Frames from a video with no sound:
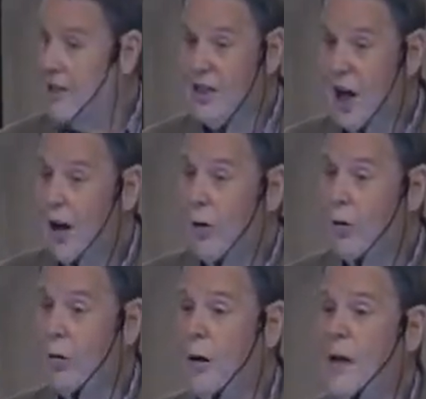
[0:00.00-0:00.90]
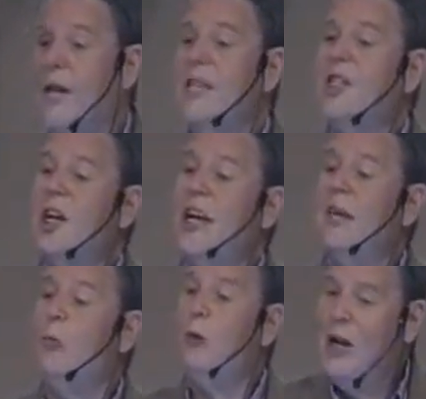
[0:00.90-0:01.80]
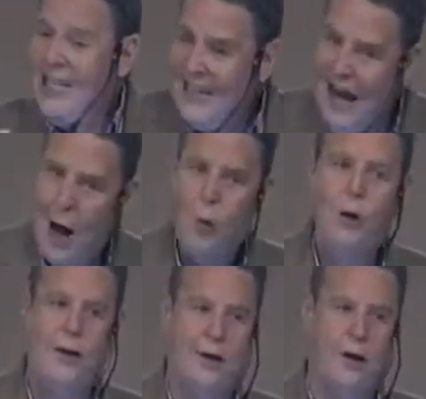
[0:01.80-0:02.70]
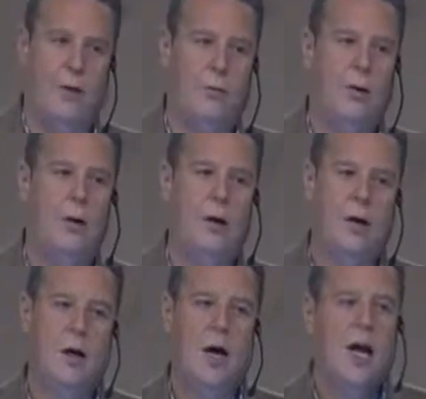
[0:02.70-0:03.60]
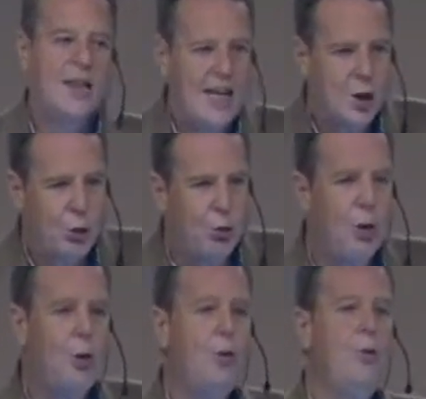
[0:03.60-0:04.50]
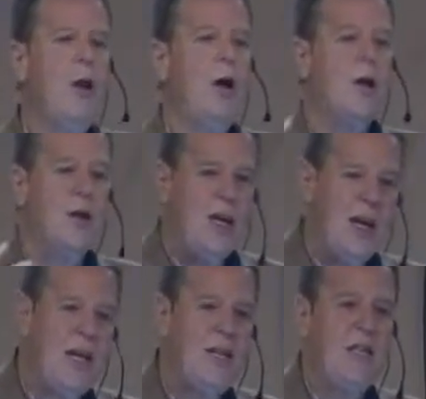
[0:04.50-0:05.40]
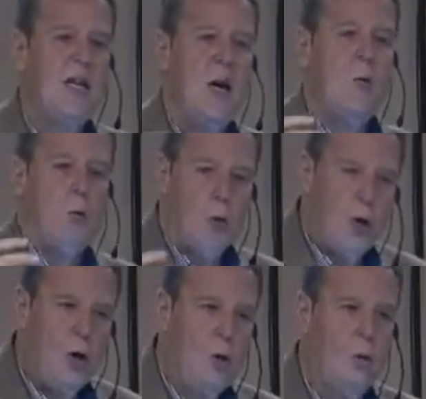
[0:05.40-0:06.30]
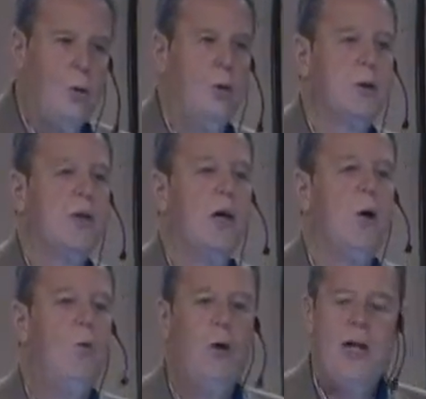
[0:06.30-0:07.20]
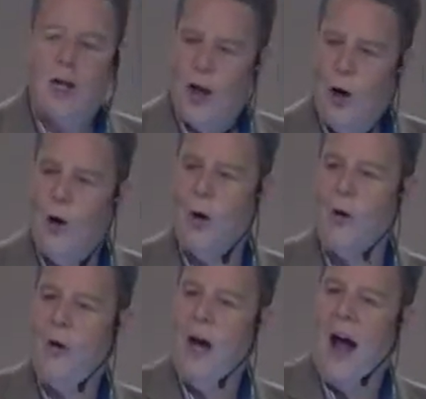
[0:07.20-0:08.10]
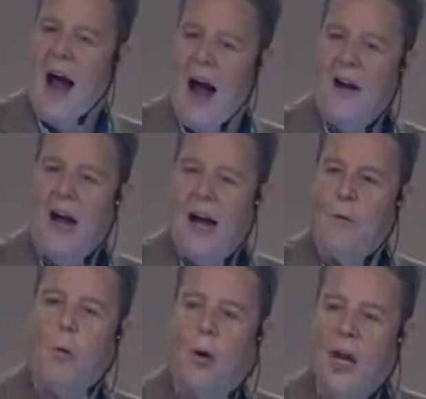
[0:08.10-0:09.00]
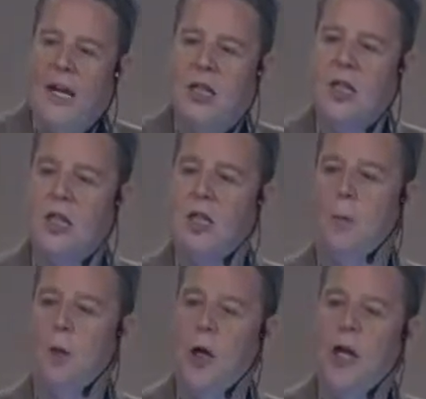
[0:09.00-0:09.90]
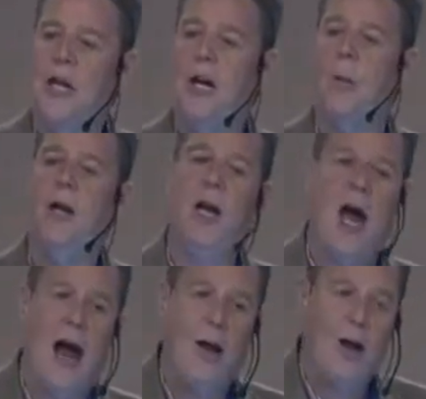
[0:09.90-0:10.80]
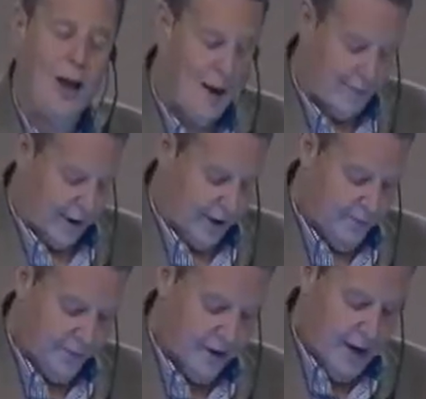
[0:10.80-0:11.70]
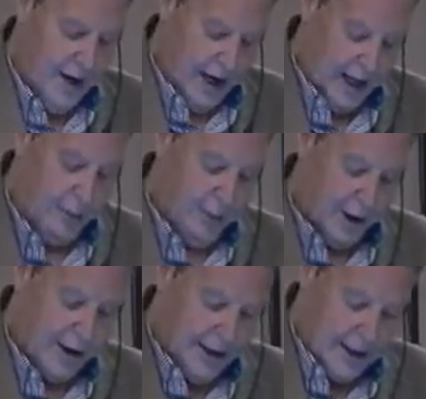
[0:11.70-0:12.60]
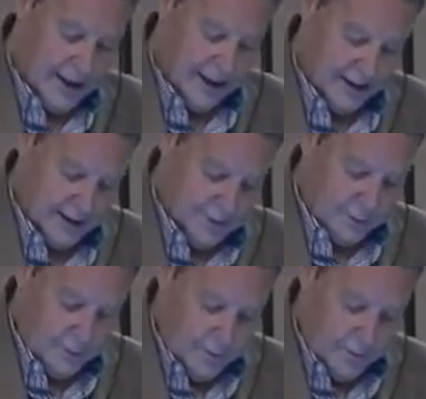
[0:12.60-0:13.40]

God's goal is that we know him. That through these rules, we learn how to have a relationship with him and how loving he really is.